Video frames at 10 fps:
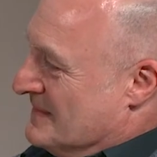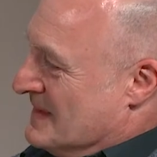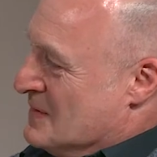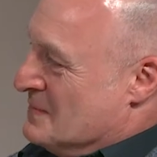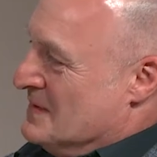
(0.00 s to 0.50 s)

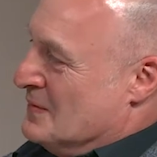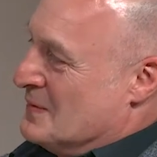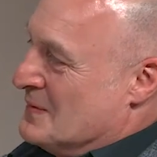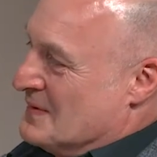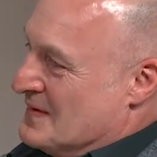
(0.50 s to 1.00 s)
Hope
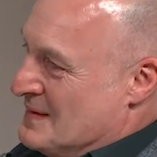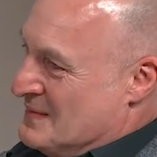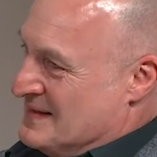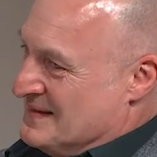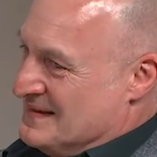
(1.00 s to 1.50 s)
you'll come
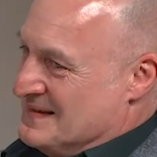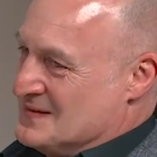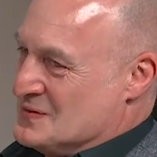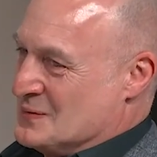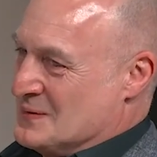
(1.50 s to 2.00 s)
and
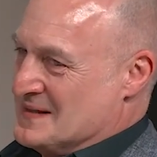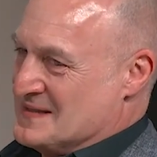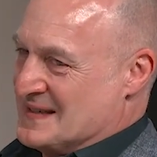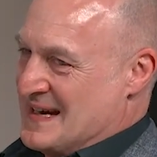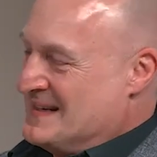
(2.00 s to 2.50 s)
talk with
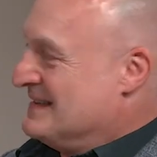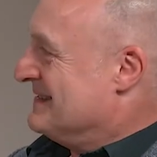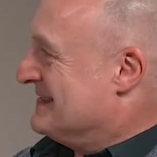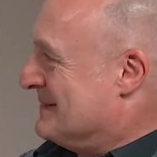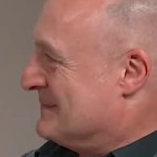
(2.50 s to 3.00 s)
us again
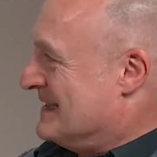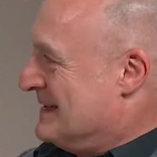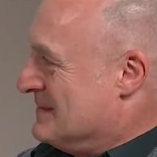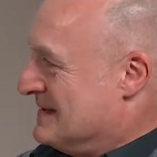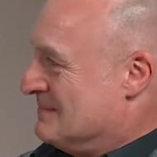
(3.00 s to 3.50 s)

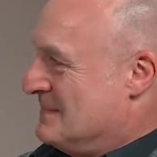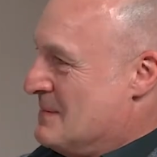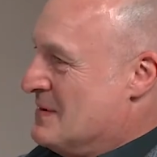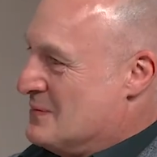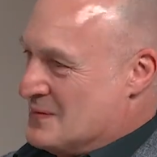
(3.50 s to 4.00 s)
sometime, and
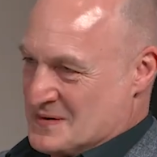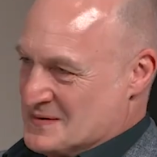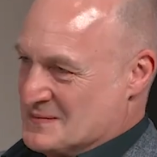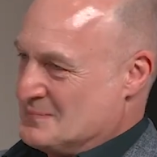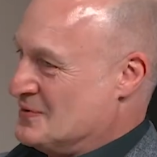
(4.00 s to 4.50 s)
maybe we'll
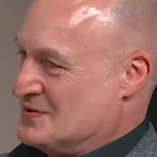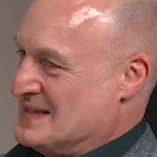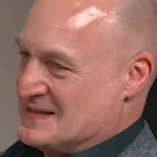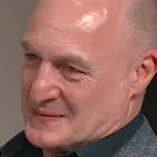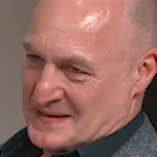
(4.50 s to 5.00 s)
do some
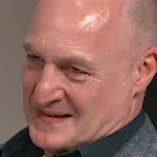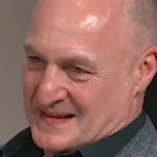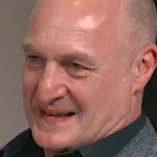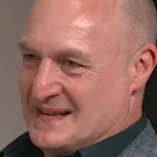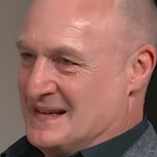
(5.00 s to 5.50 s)
projects with,
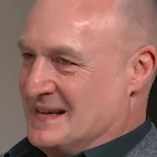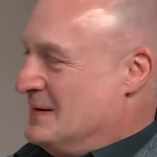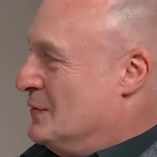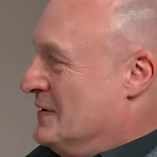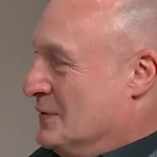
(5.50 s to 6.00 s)

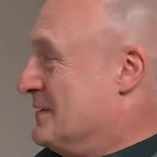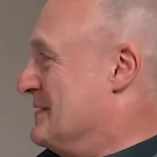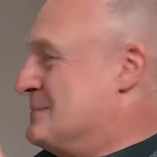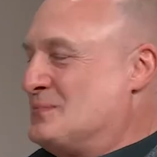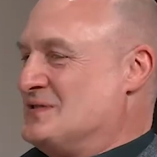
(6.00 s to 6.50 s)
or you'll do
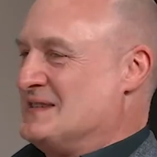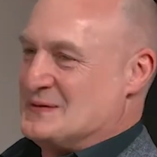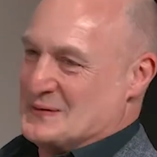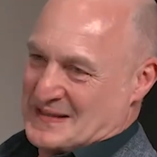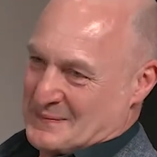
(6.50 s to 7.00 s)
some
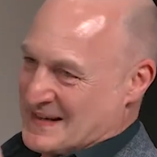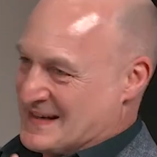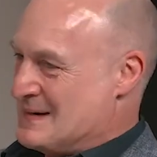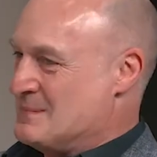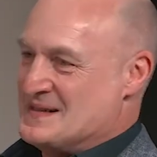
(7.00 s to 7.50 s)
projects with some of the
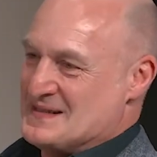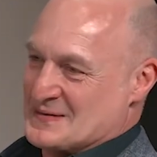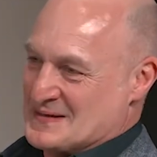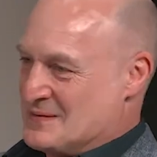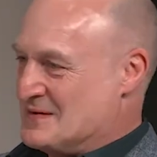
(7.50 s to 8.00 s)
companies
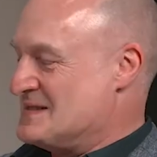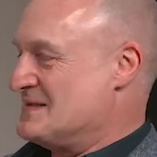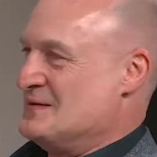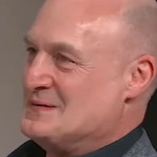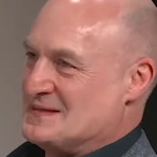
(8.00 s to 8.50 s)
or some of our
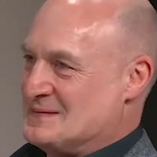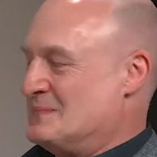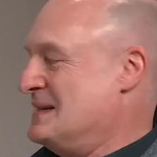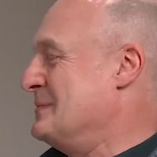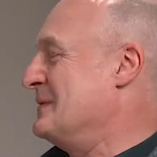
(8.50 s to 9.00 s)
students and
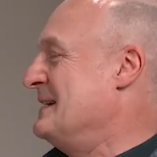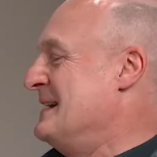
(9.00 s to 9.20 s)
people.